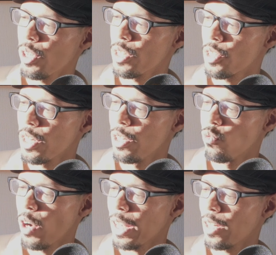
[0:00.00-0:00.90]
is the
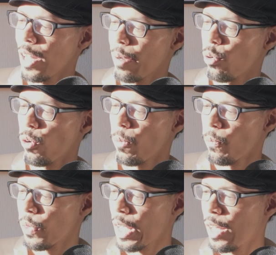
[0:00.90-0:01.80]
red label.
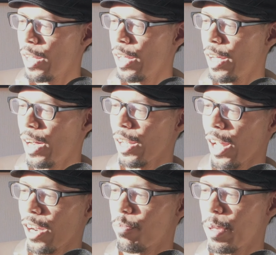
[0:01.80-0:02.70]
A
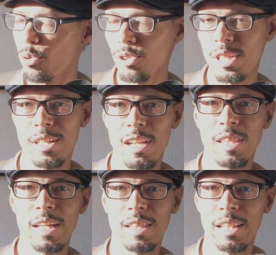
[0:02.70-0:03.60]
lot of people tend to
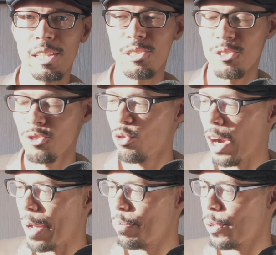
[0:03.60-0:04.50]
think that this is
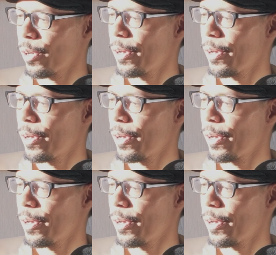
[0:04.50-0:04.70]
crap.